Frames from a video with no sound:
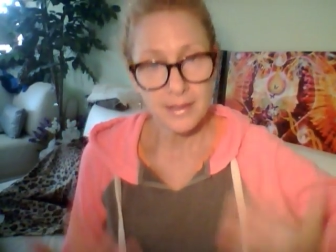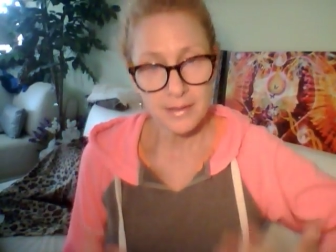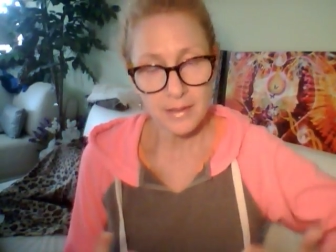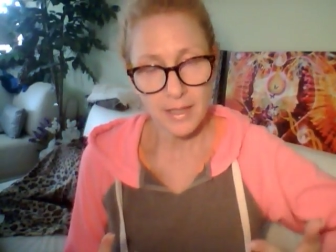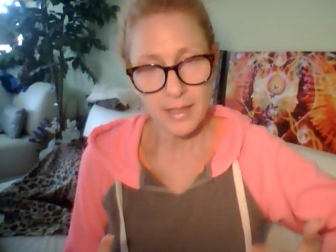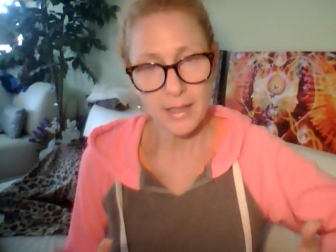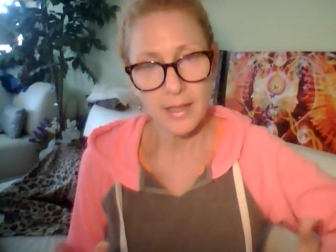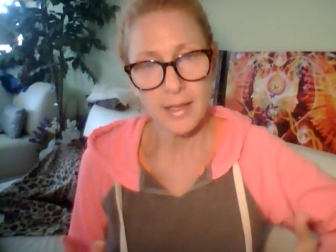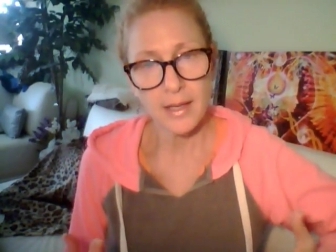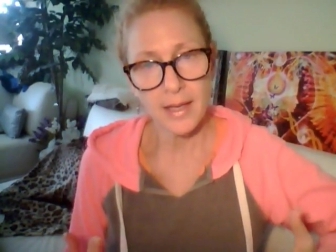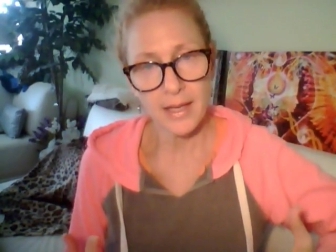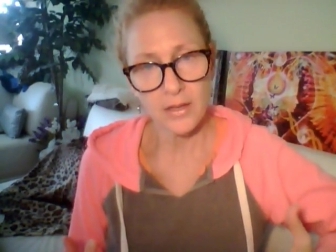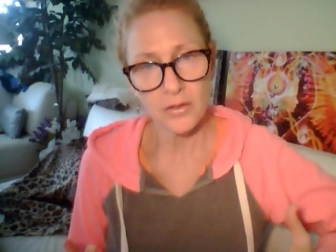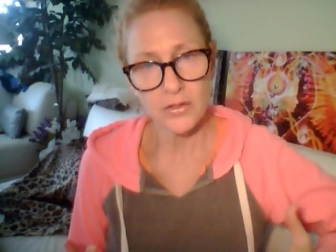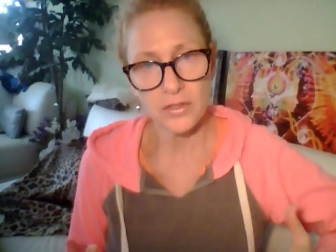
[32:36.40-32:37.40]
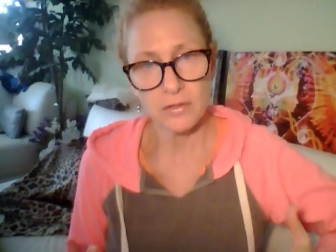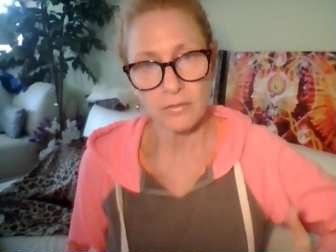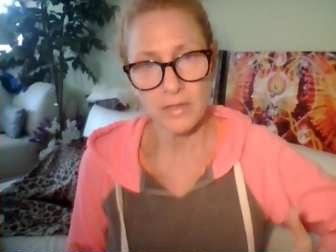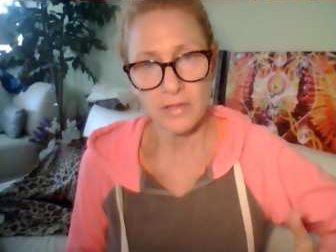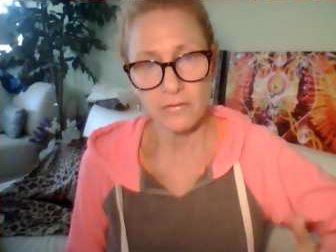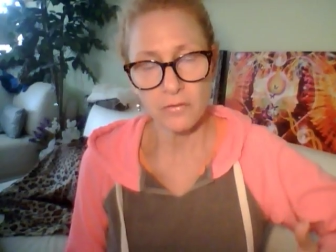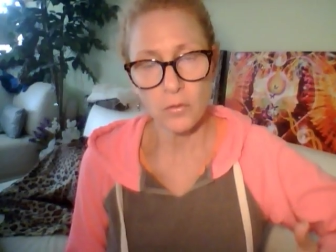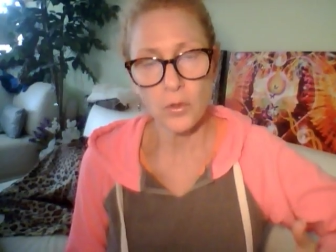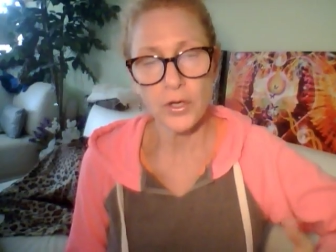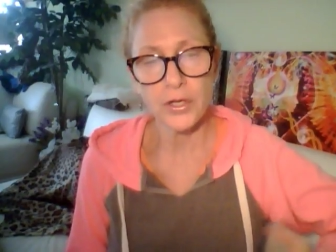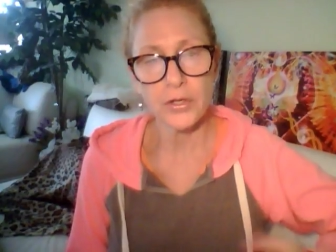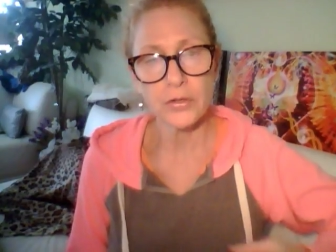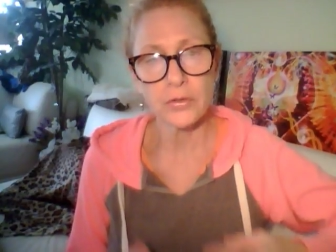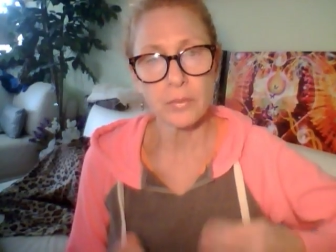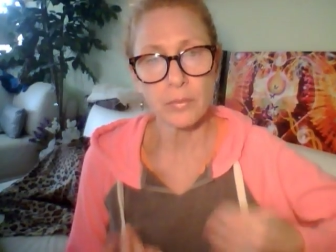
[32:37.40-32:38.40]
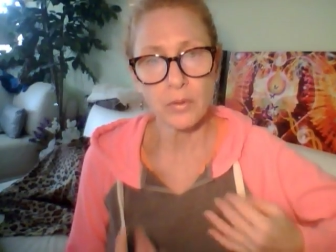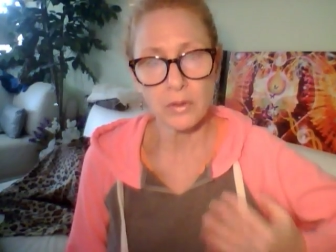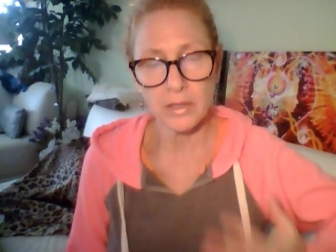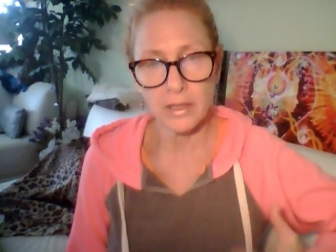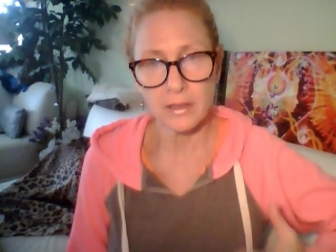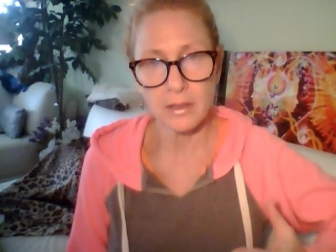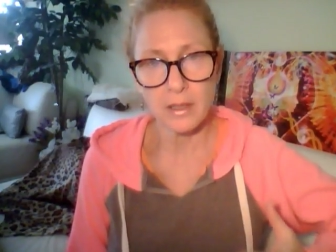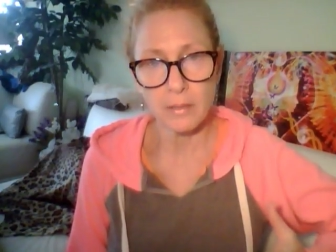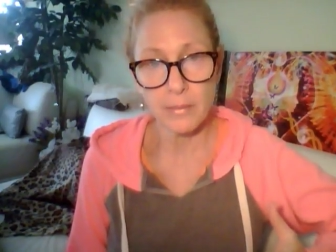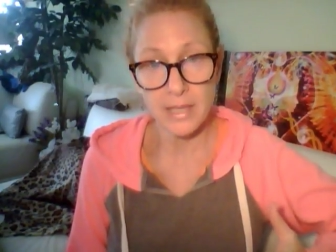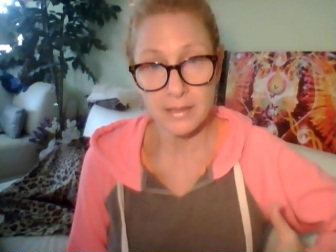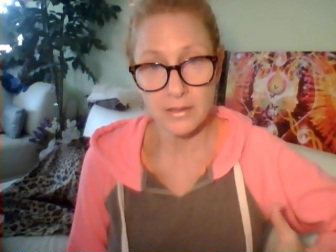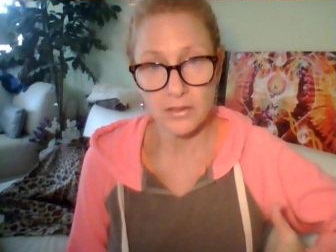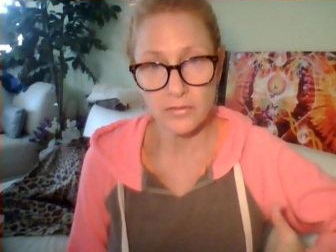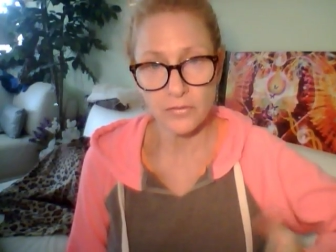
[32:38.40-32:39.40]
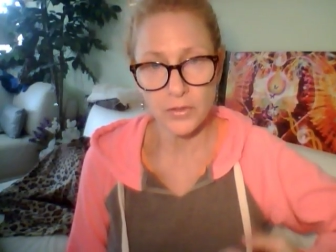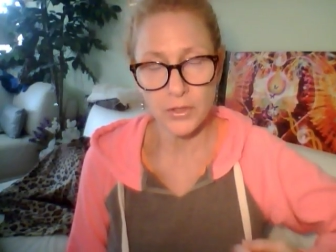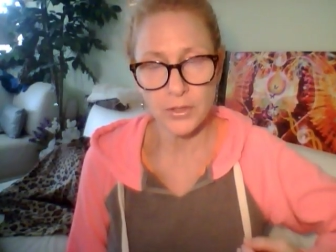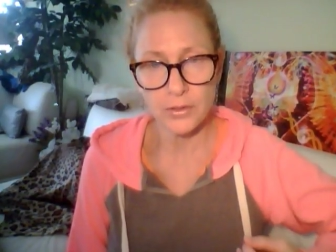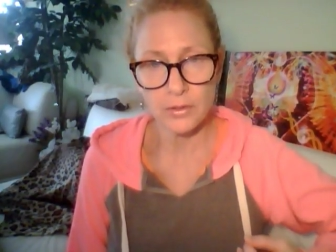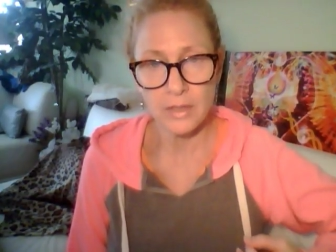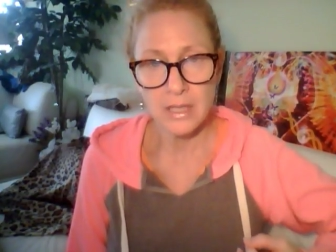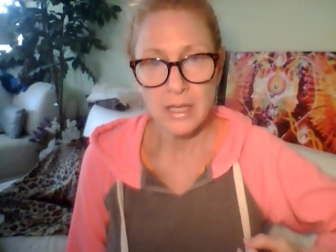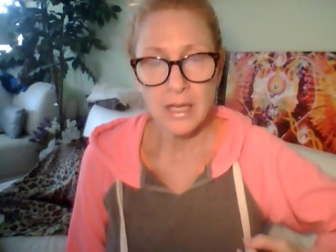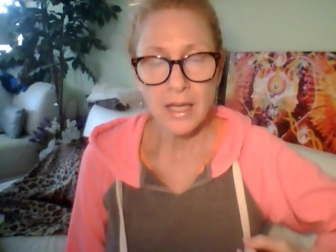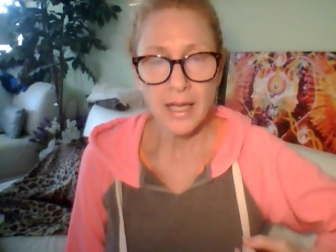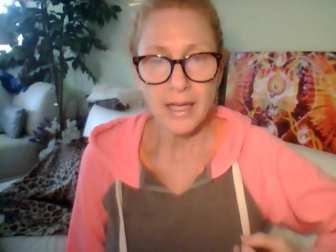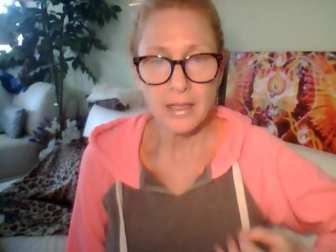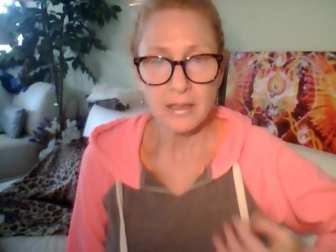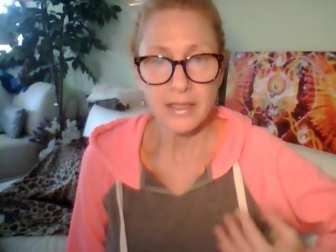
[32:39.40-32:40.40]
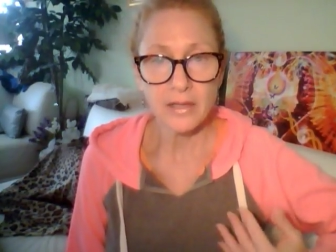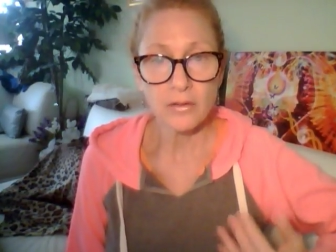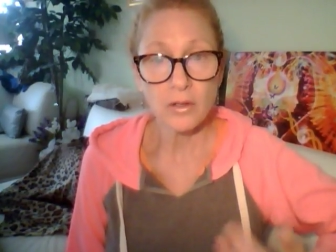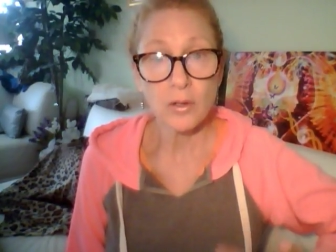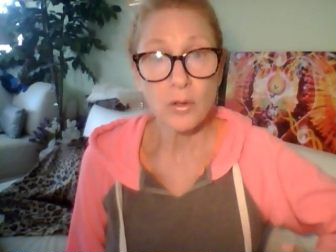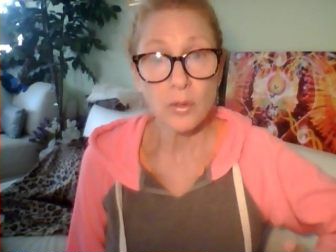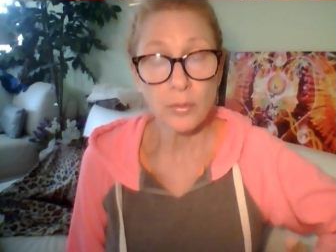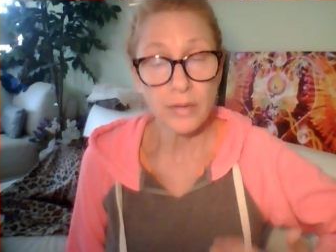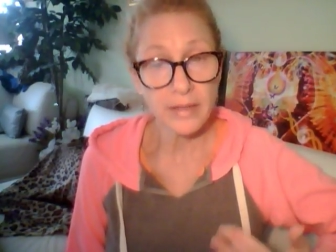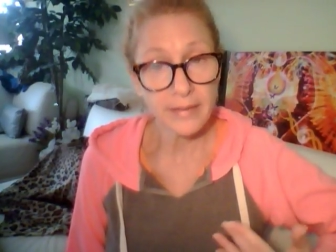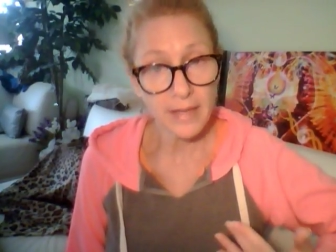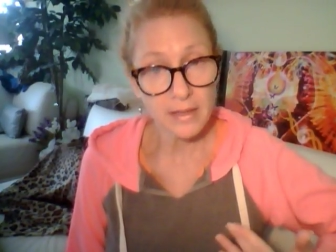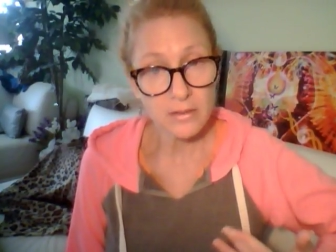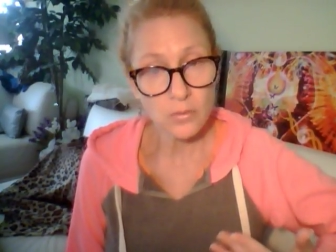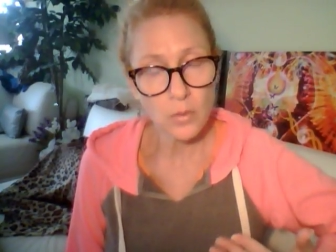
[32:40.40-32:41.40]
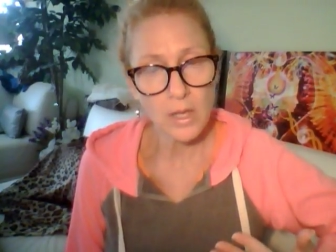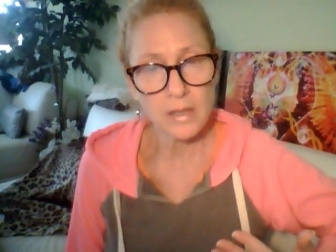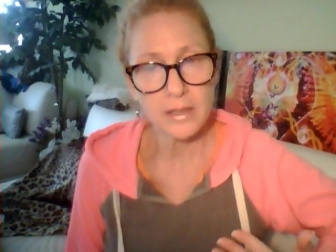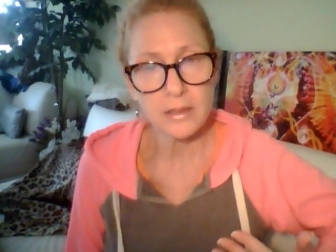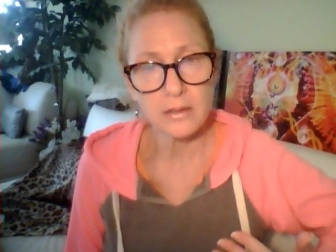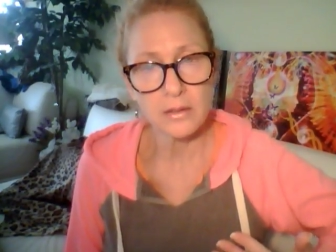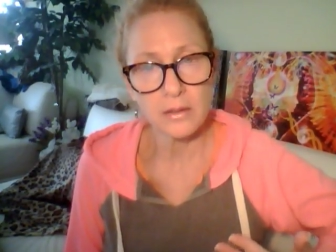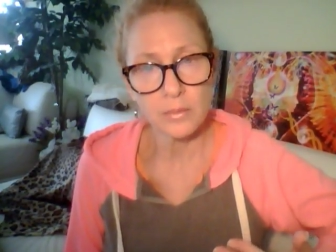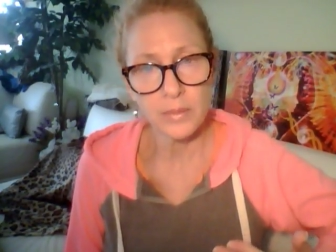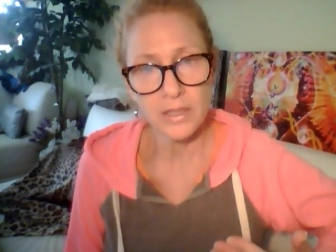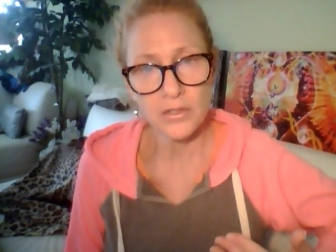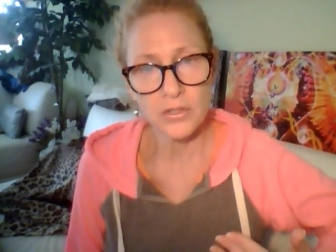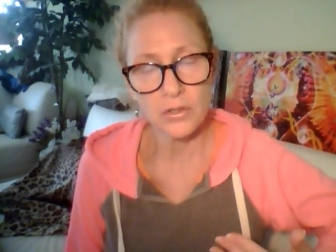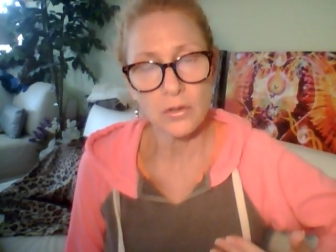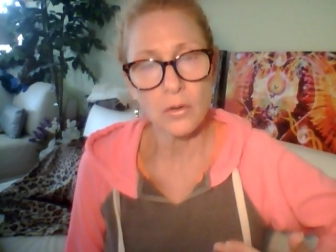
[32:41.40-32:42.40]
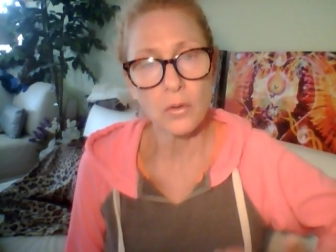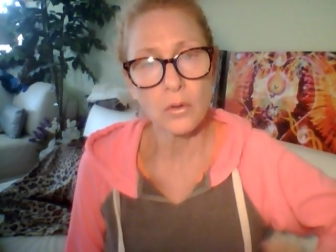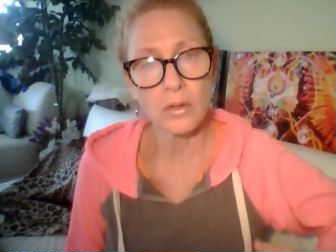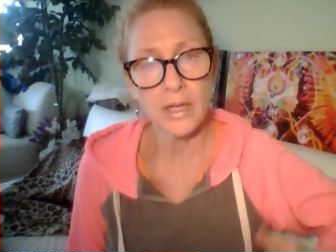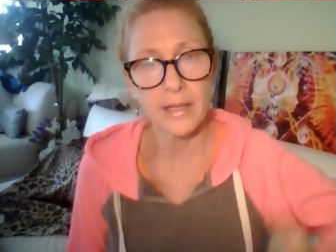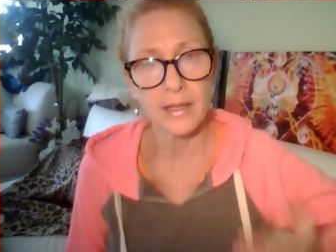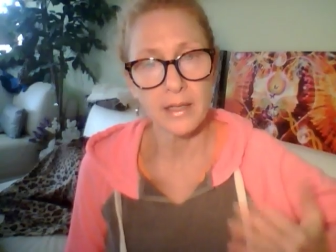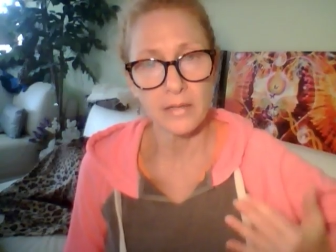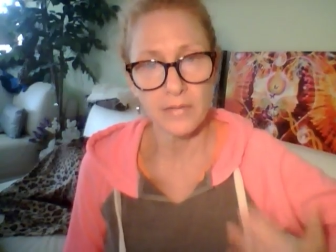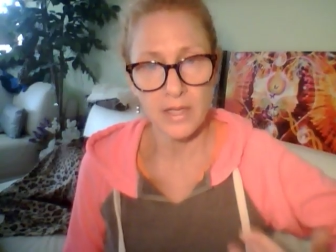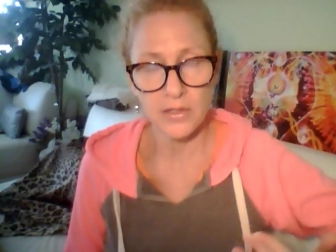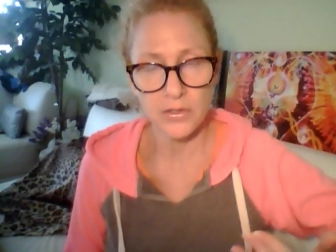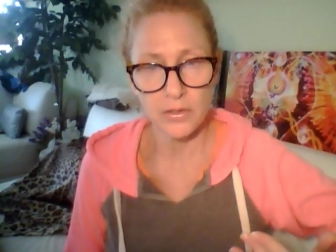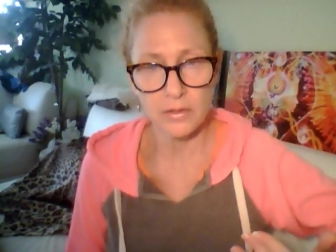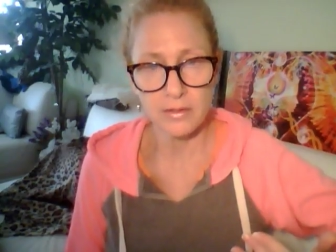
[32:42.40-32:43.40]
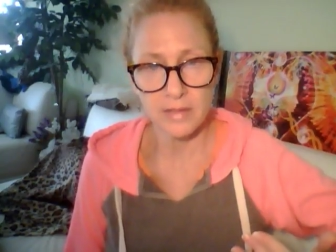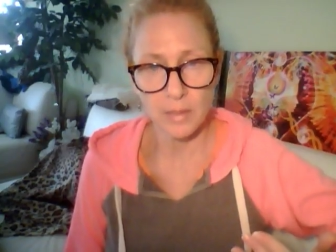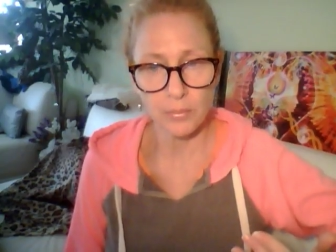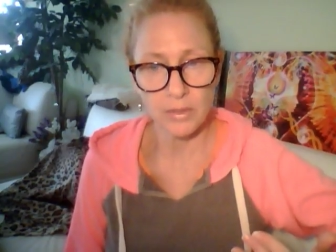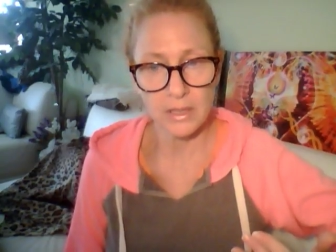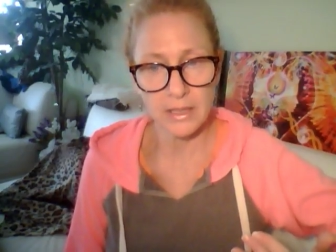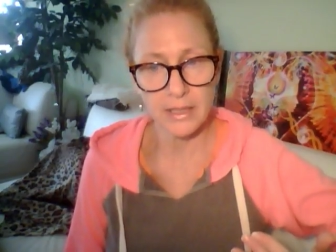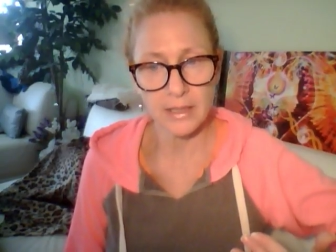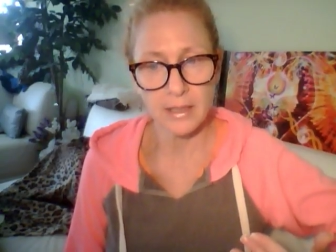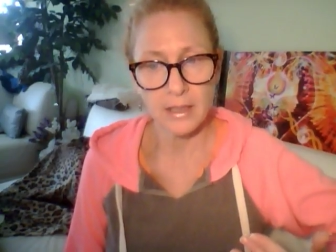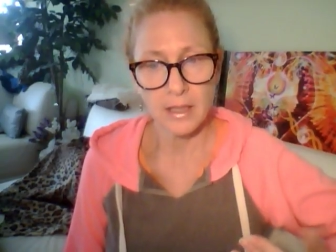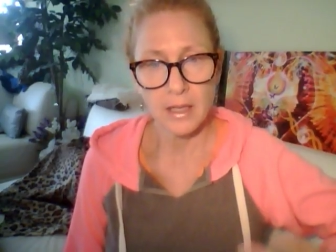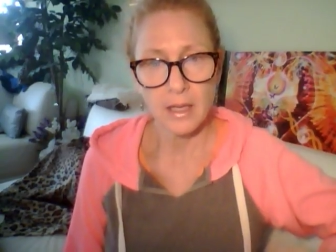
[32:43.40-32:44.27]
psychic energy read for you to pull in a message for you, and I'll either incorporate that as well into the picture, or I can give that to you separately.